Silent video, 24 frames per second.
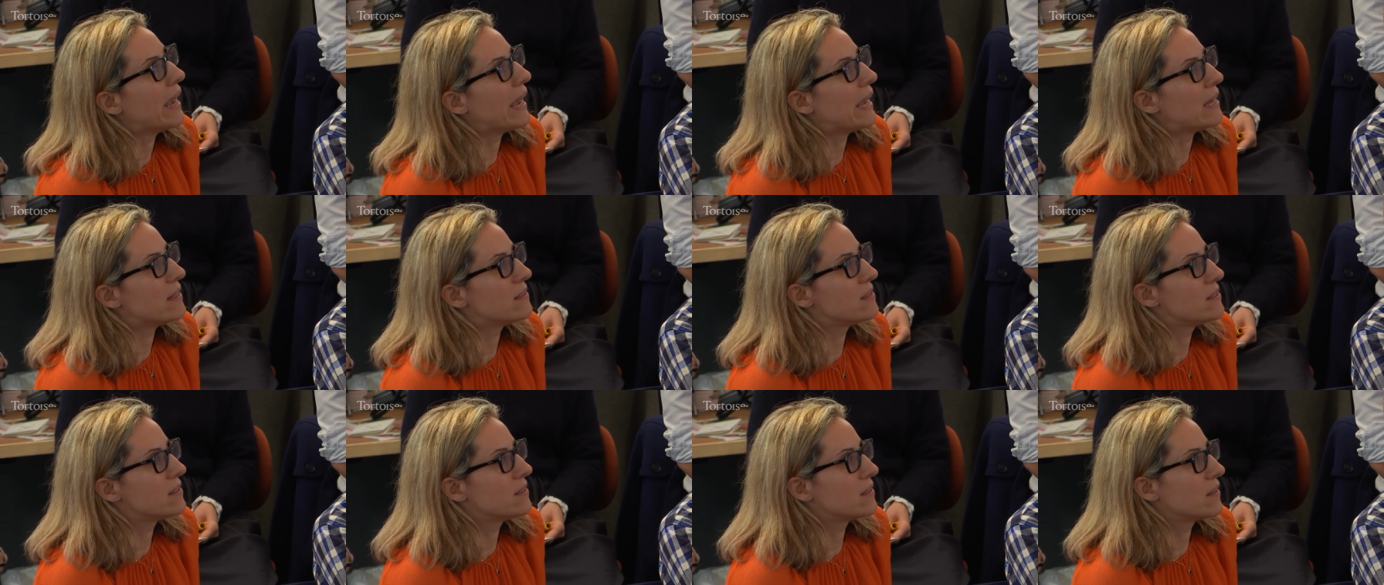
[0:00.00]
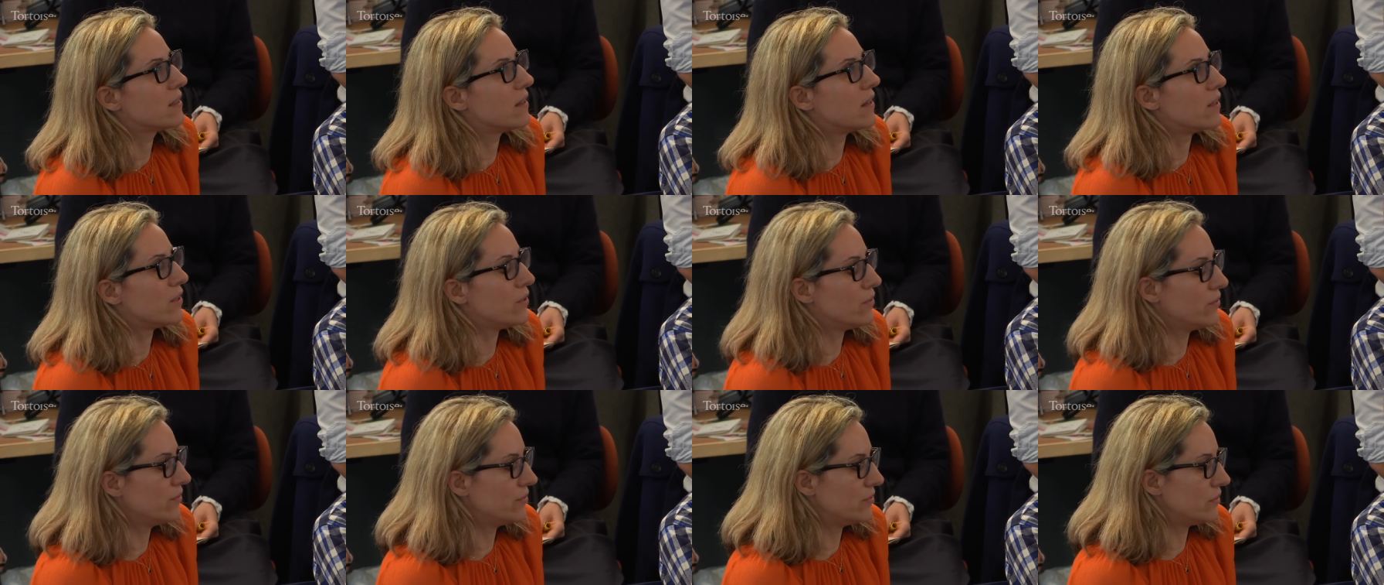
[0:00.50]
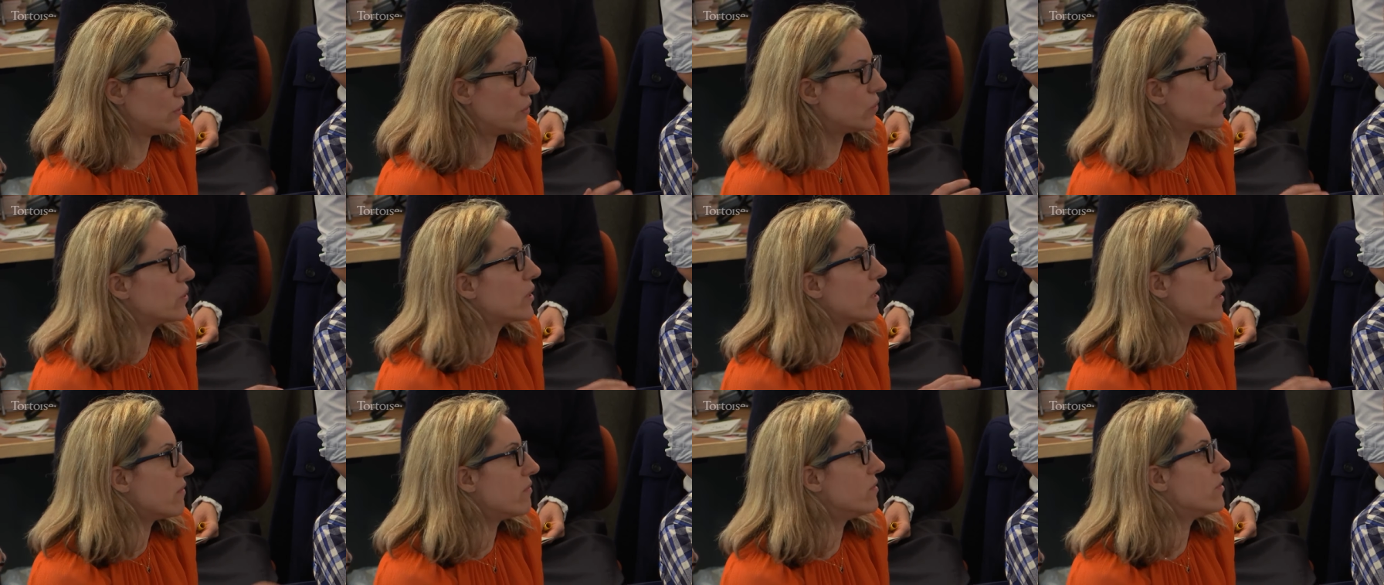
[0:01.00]
as kind of
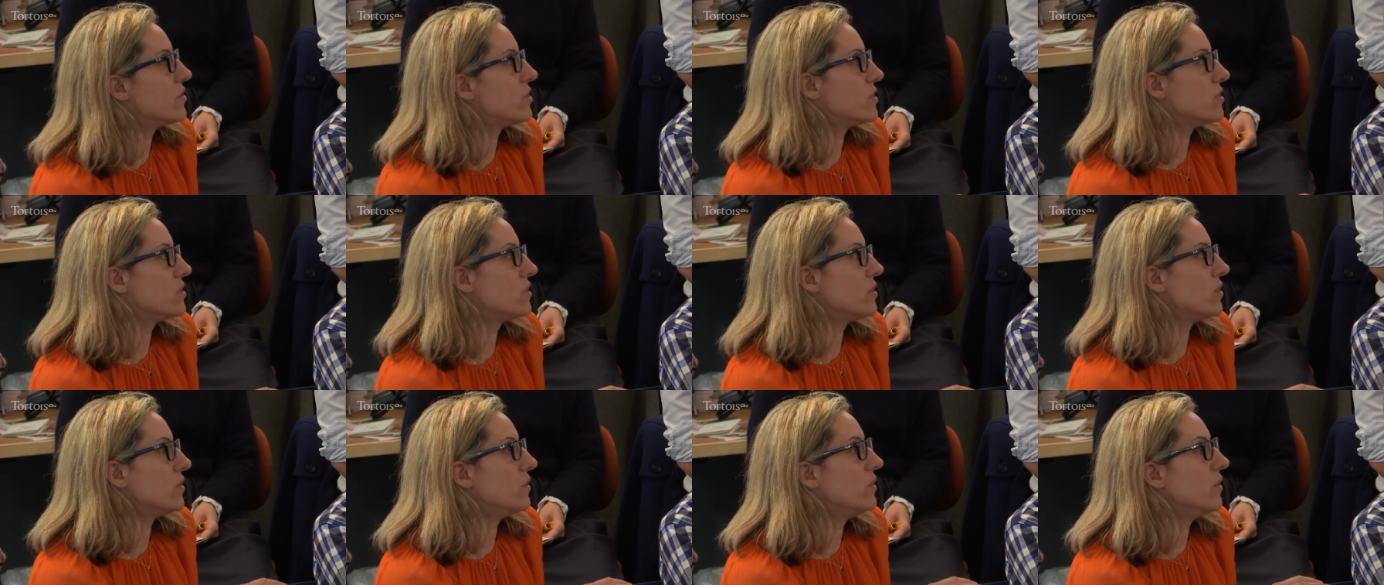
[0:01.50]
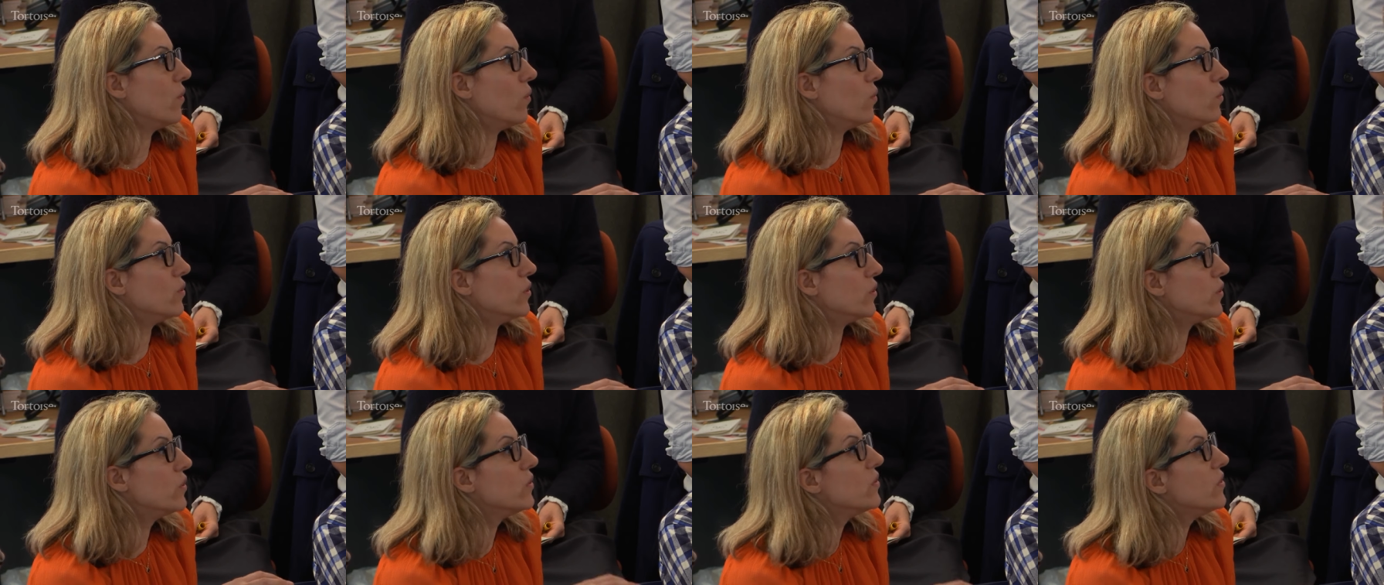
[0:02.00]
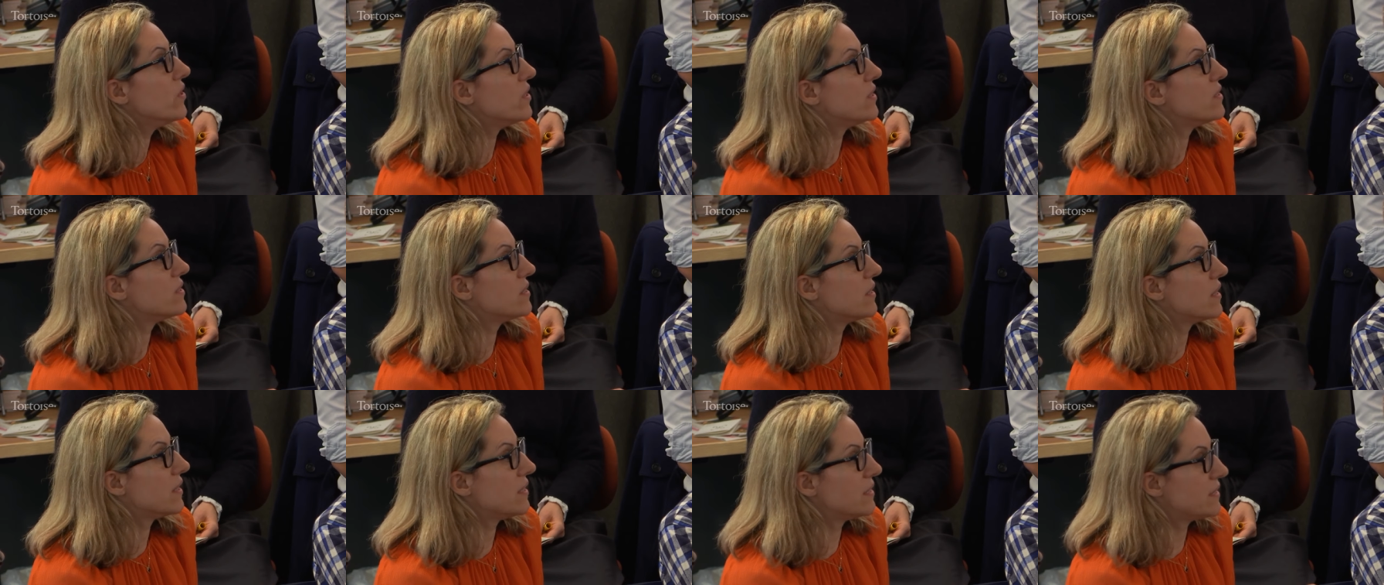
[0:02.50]
good coverage as to all the
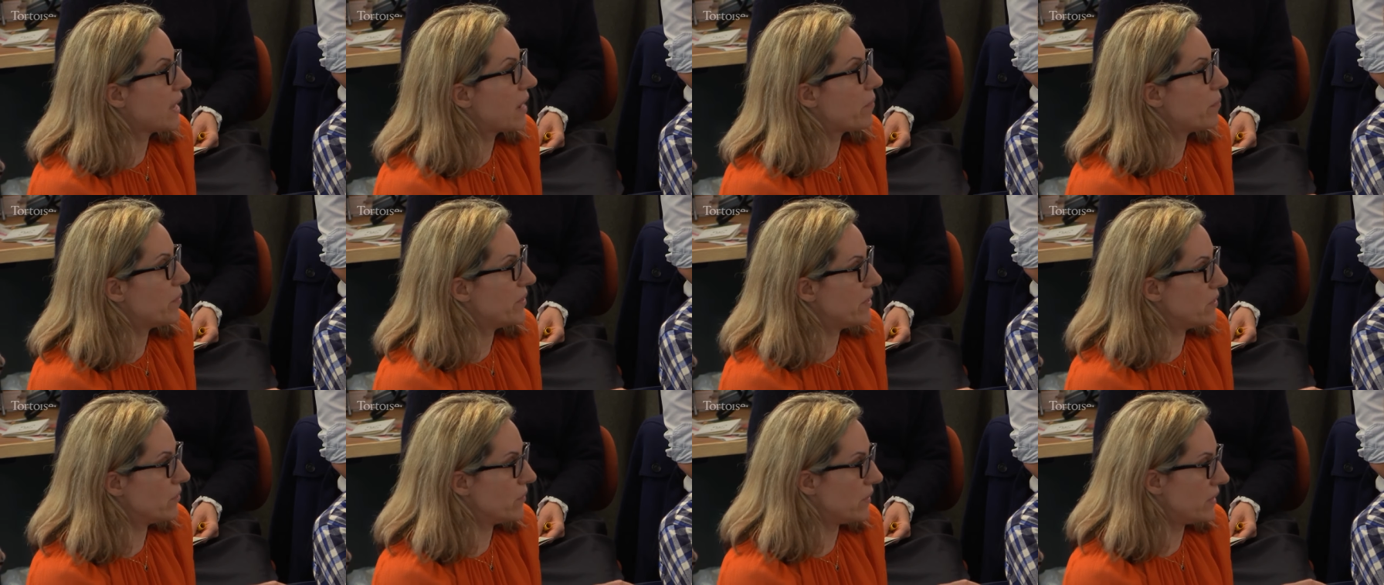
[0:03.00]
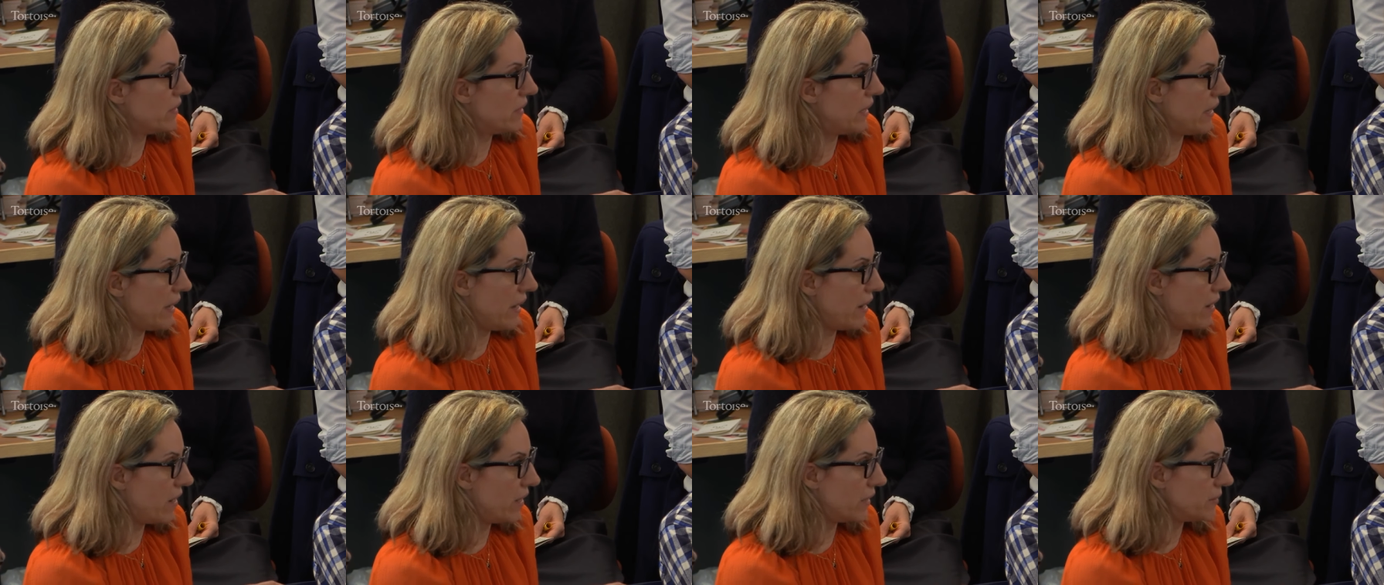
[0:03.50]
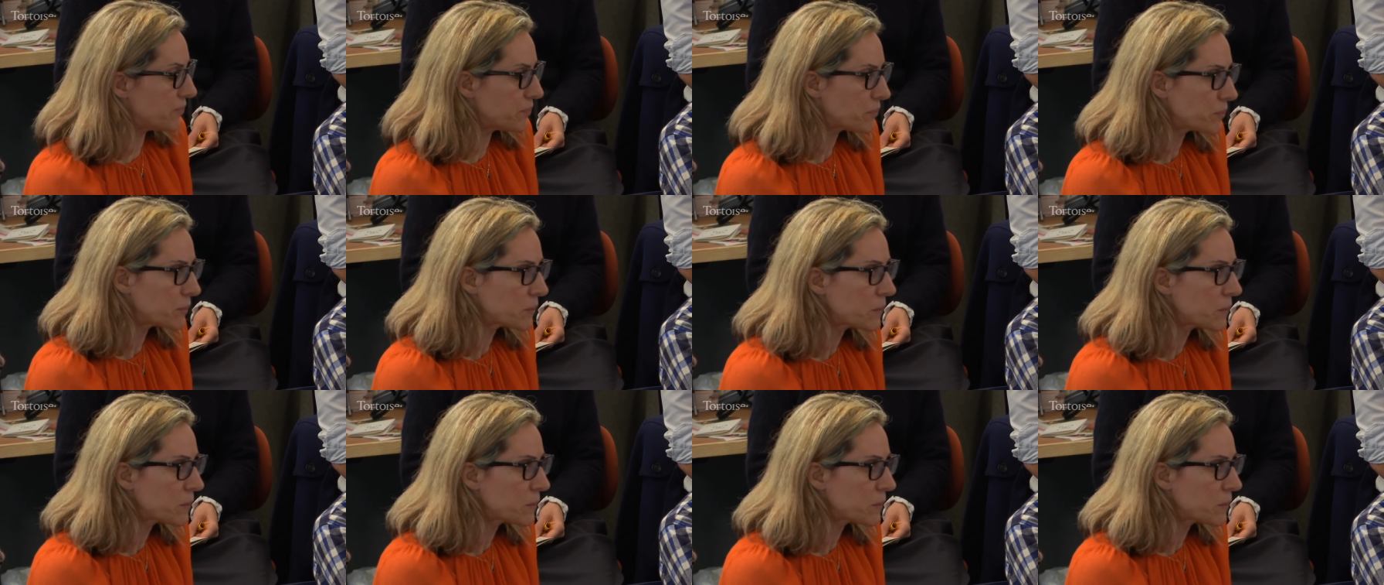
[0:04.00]
goodness that is happening within AI.